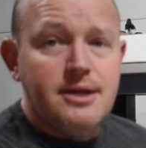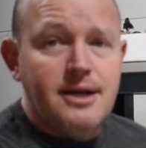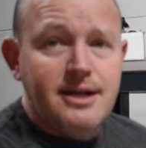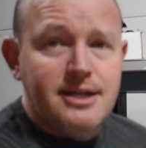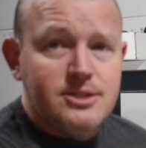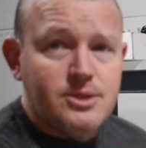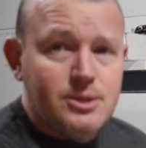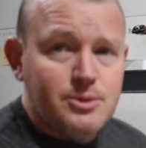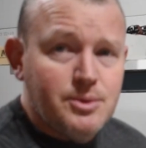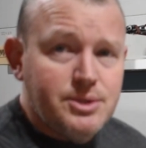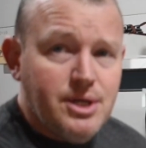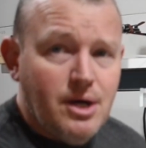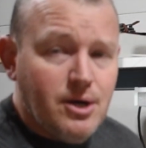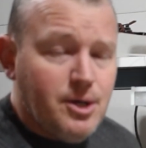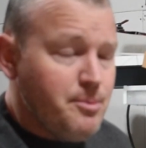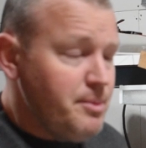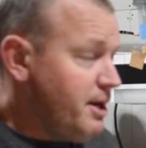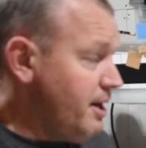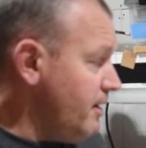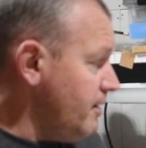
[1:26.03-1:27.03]
So as we talk
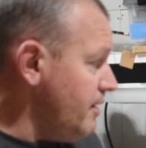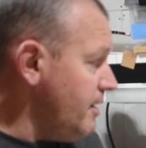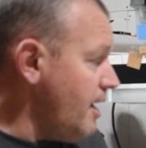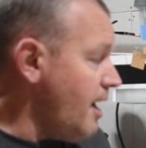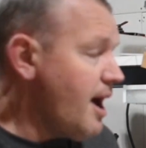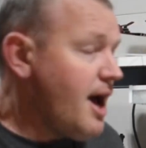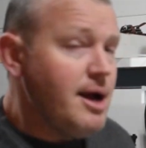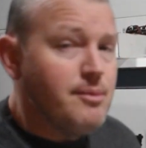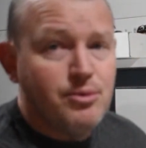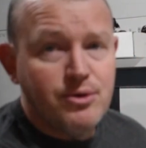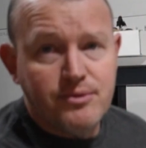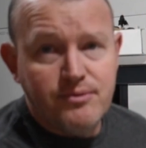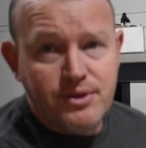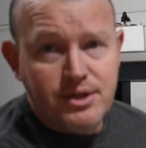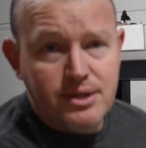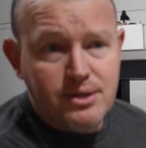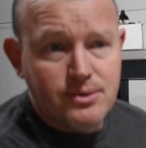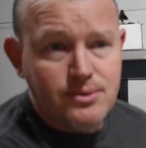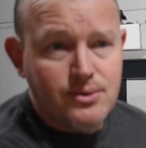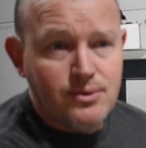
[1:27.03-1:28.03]
about a hybrid
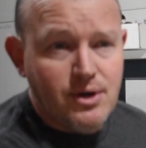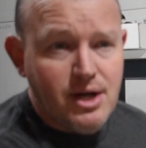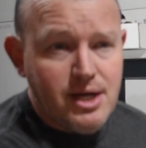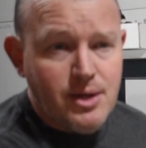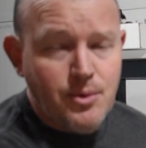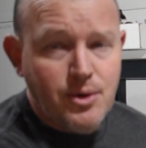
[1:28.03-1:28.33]
vehicle, right,